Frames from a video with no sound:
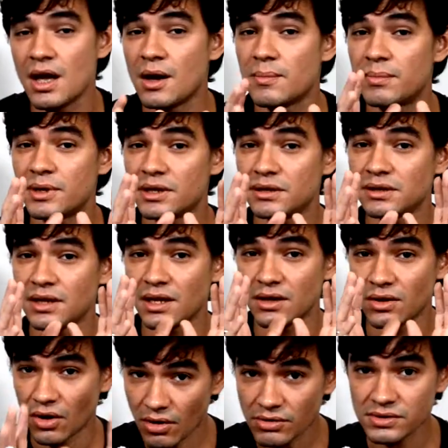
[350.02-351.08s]
but it
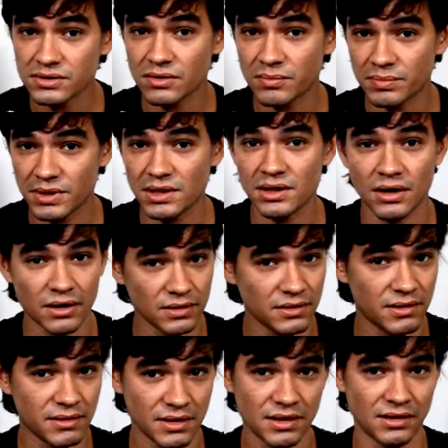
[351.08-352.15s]
can also be other
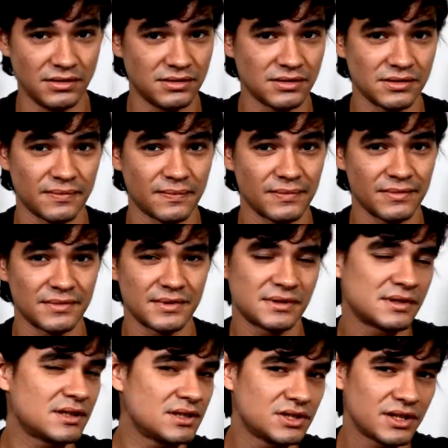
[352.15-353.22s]
things,
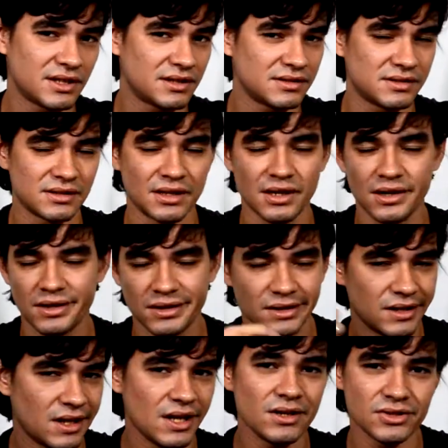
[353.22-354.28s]
such as
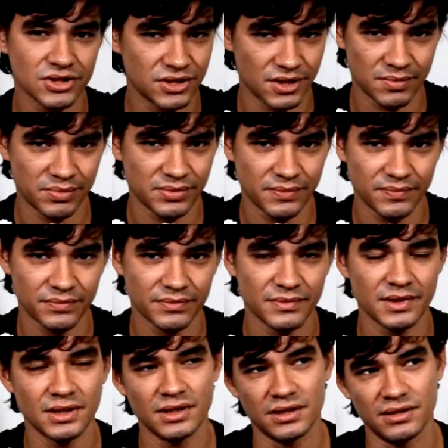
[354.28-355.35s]
kinship,
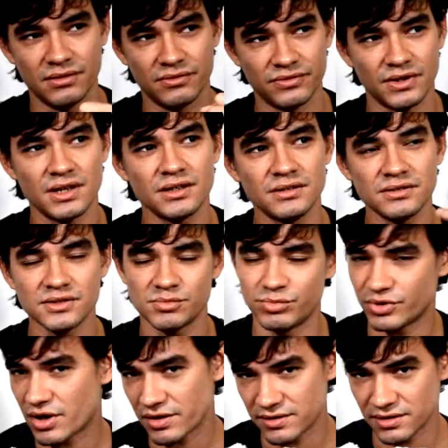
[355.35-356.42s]
Ivan's
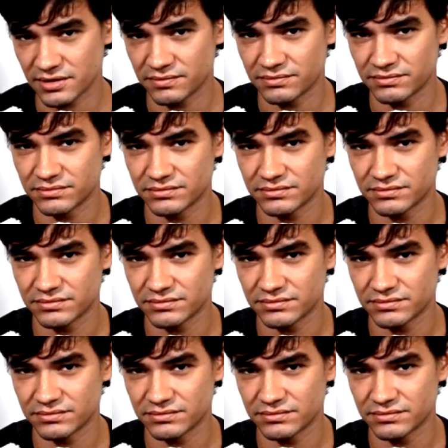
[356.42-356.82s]
brother,